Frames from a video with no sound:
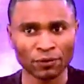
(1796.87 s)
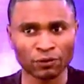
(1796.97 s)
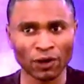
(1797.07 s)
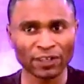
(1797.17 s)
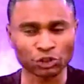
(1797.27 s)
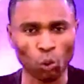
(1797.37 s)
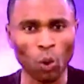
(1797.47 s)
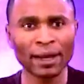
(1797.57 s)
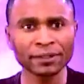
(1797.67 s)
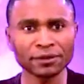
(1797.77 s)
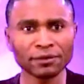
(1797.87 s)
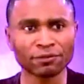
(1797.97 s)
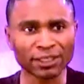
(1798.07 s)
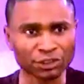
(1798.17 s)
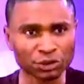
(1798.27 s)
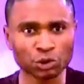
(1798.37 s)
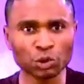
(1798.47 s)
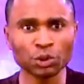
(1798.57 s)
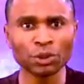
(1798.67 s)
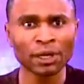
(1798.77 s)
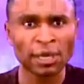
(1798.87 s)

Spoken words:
from verse 1, verse 2,